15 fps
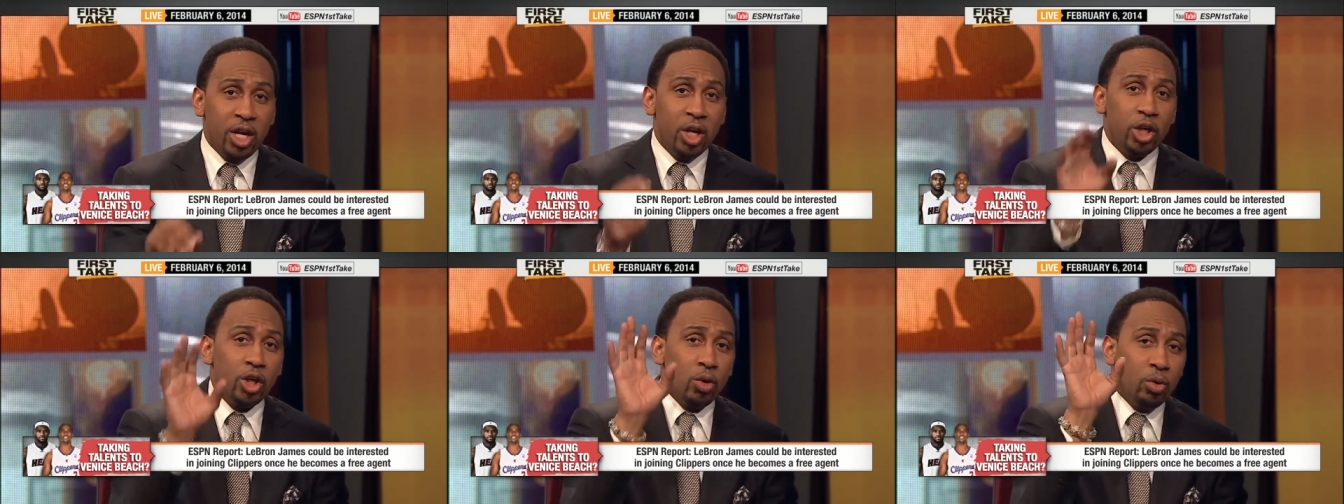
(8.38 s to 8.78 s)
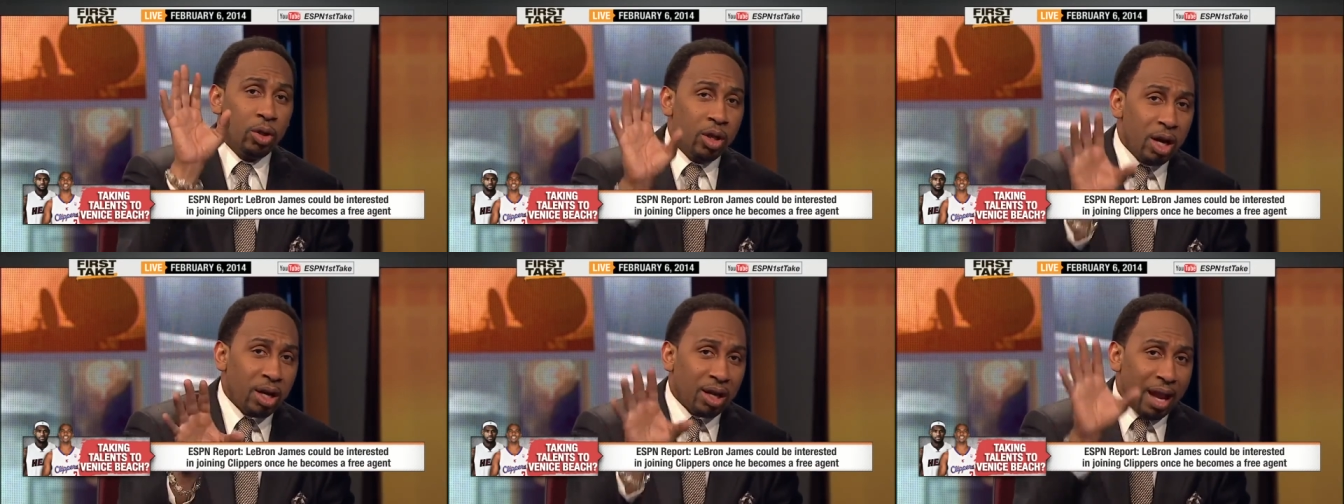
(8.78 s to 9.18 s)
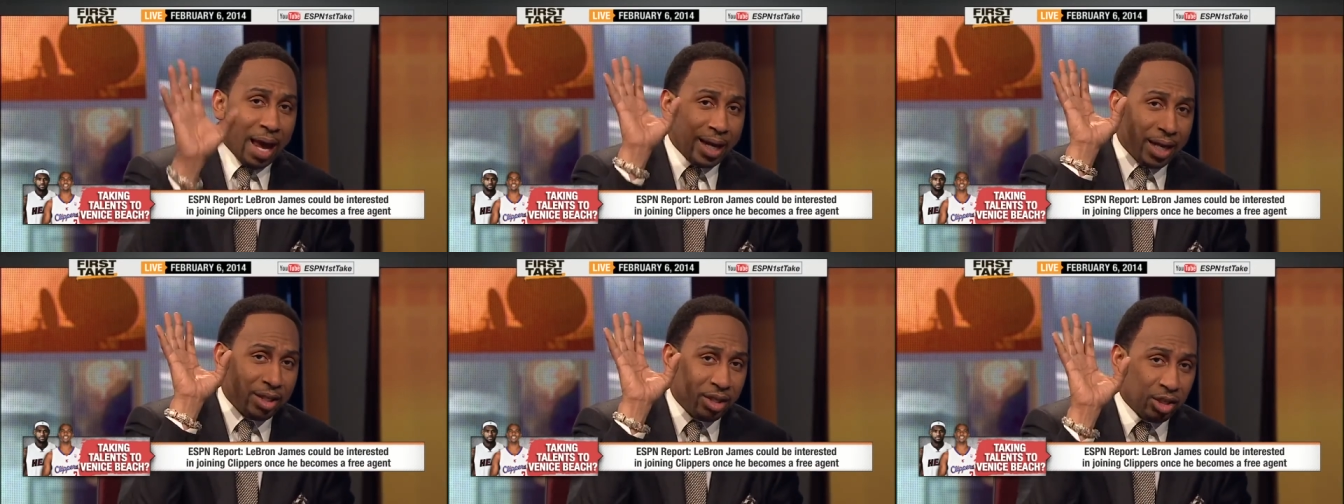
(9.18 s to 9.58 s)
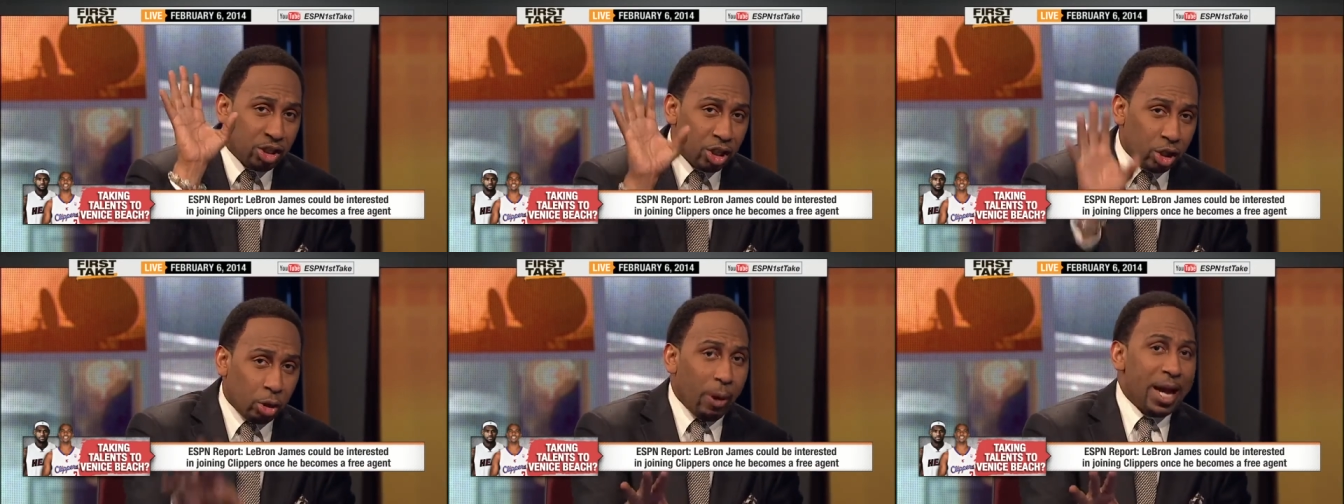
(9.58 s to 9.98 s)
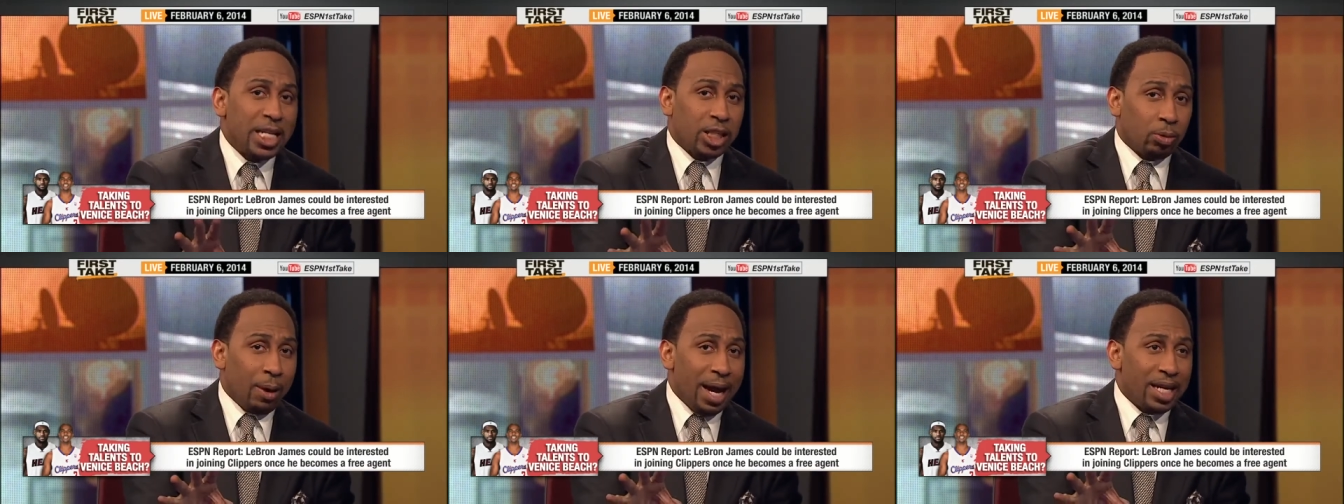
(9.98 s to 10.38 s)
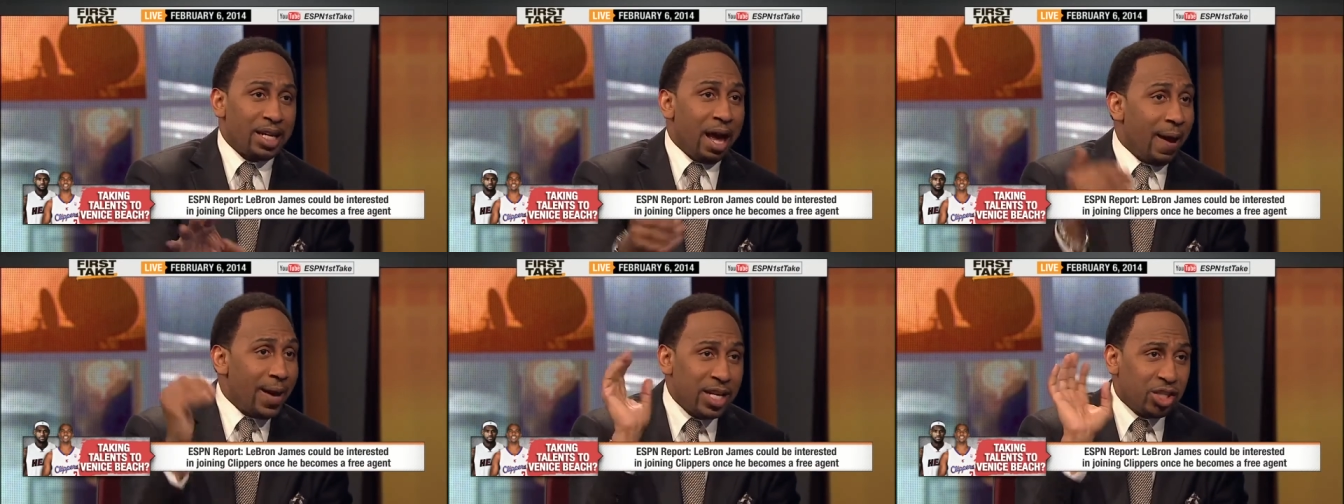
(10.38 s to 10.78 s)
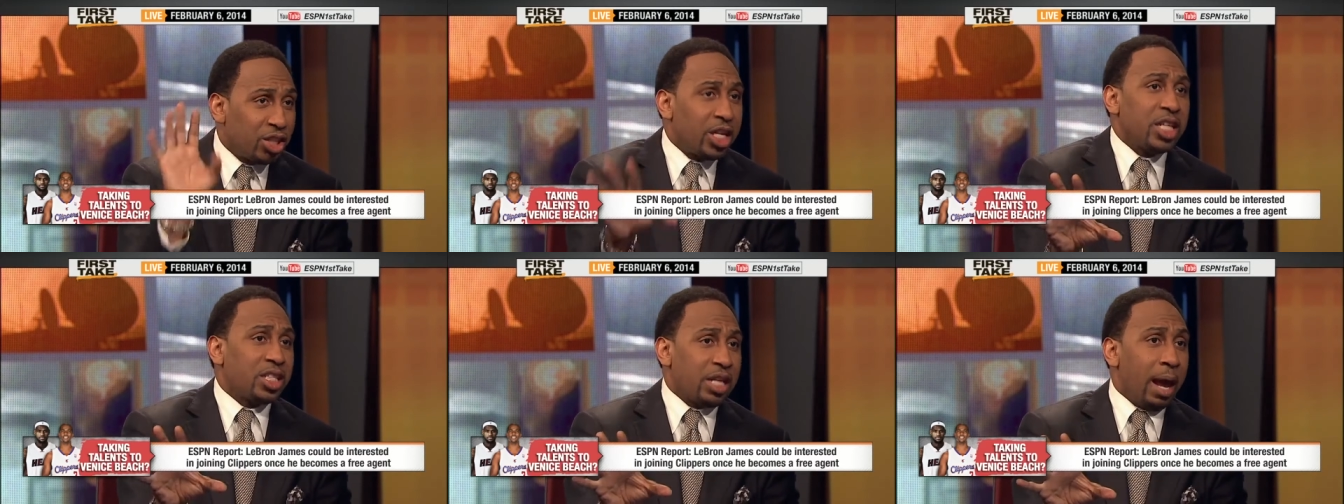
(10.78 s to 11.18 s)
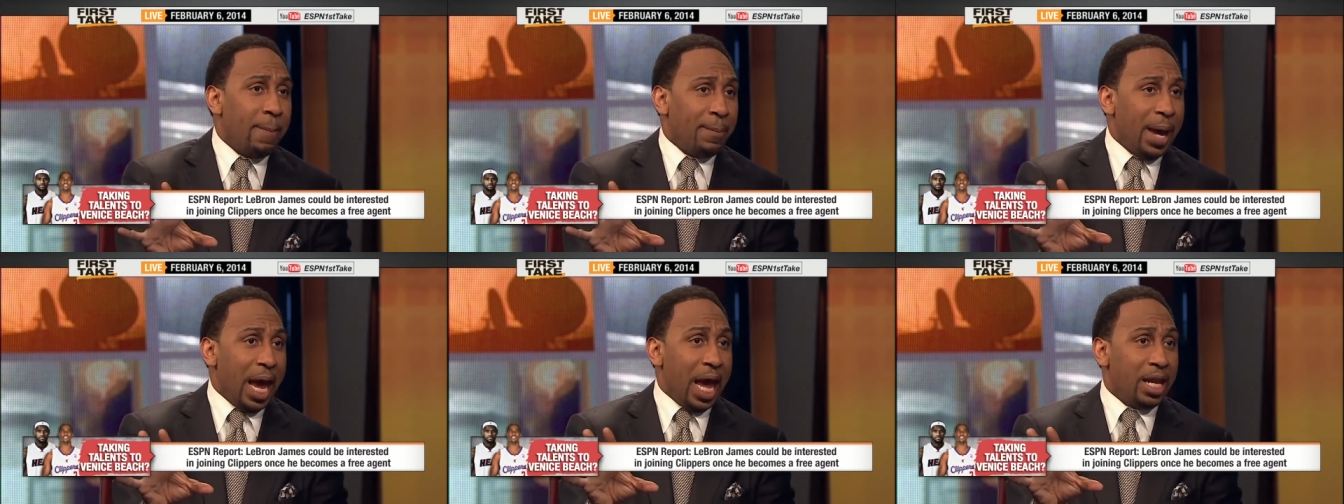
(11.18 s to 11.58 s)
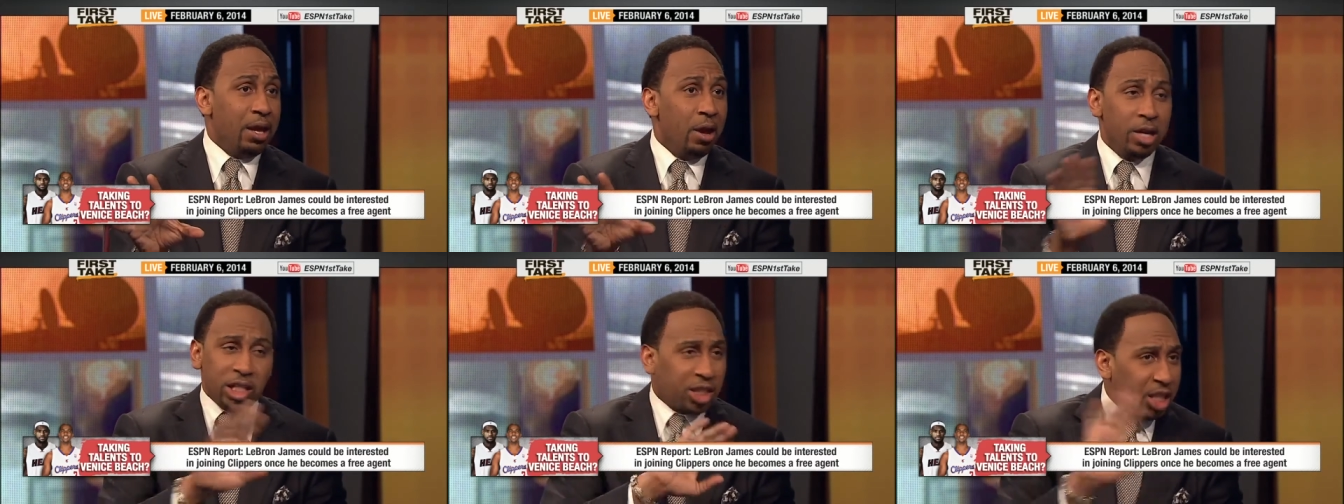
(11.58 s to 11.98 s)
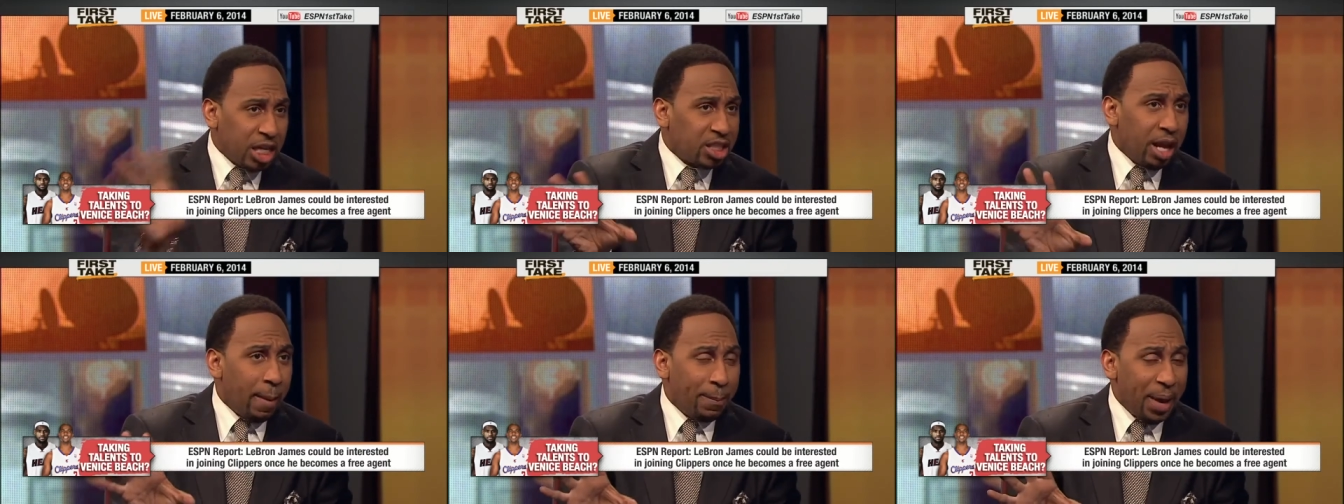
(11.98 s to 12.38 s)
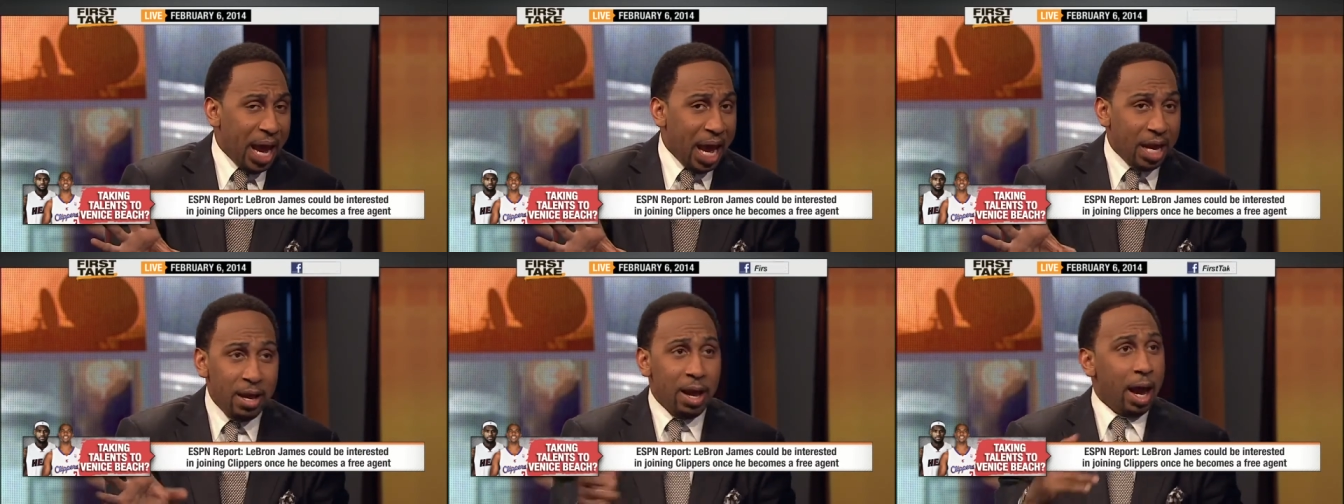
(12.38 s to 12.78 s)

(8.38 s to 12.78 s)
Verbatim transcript: You look like a disgrace right now. It's just that bad. It's just that bad.